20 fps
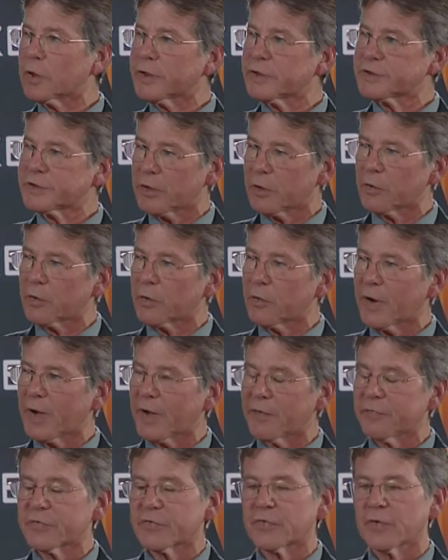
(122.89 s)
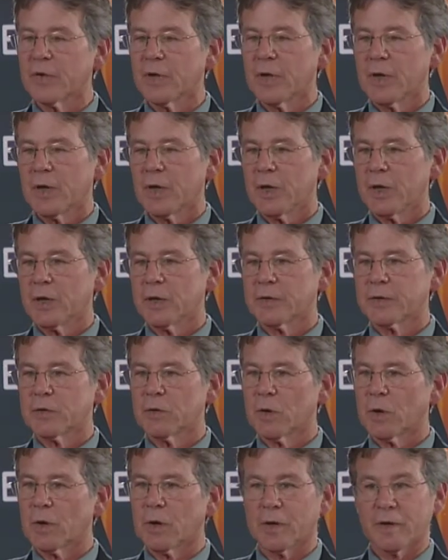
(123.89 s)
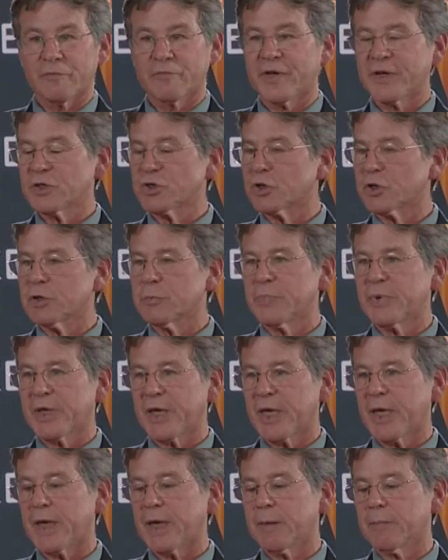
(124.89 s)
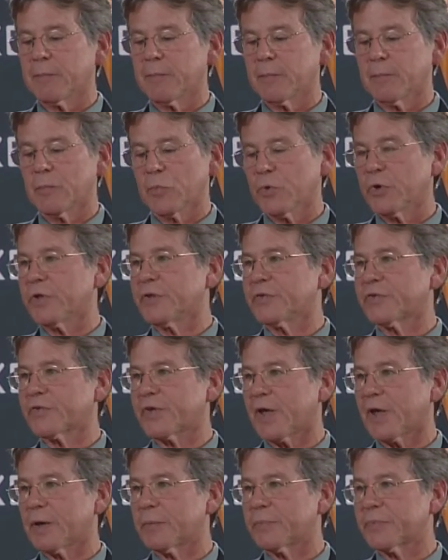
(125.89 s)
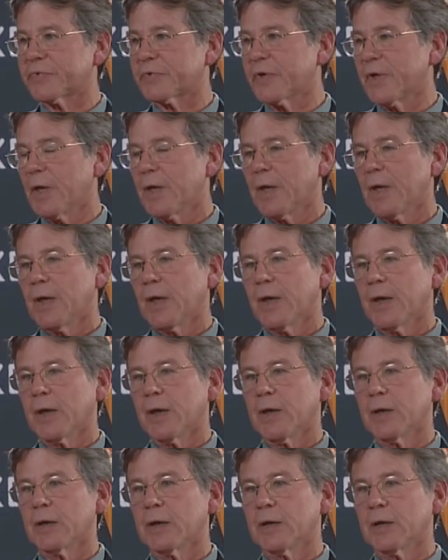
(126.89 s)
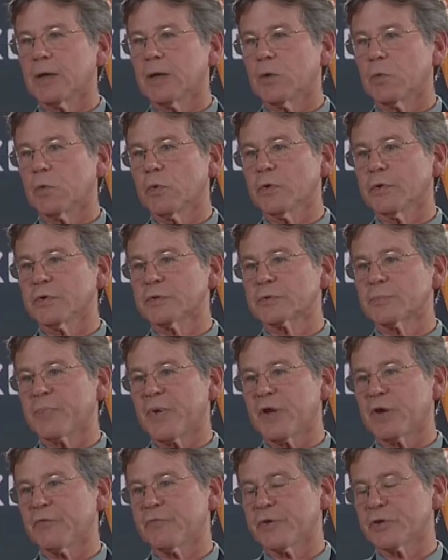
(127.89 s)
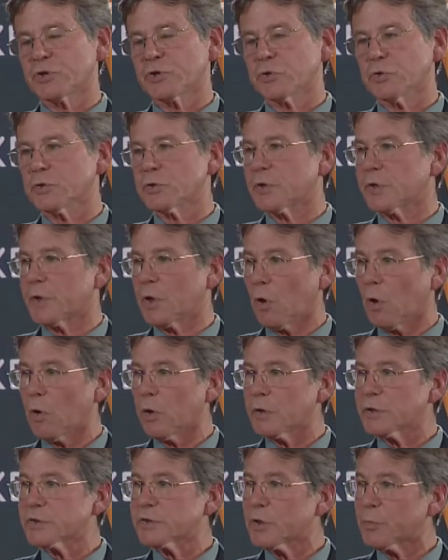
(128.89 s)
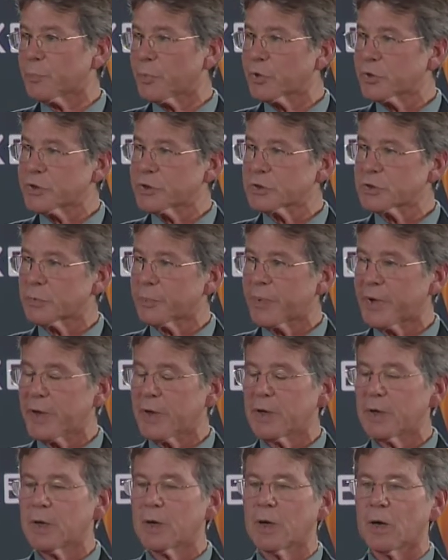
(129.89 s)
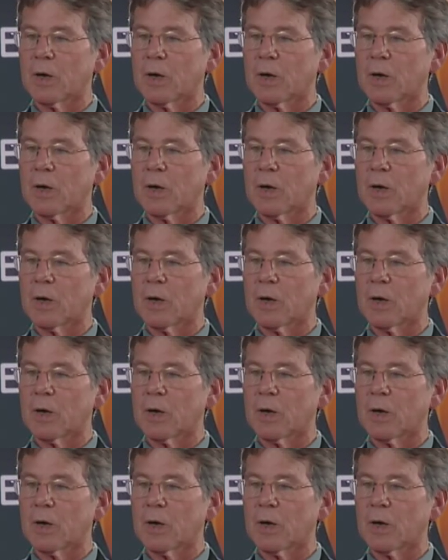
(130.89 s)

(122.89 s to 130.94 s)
serigraphs, it eventually became MarinScapes. And it was beneficial to the artists that participate.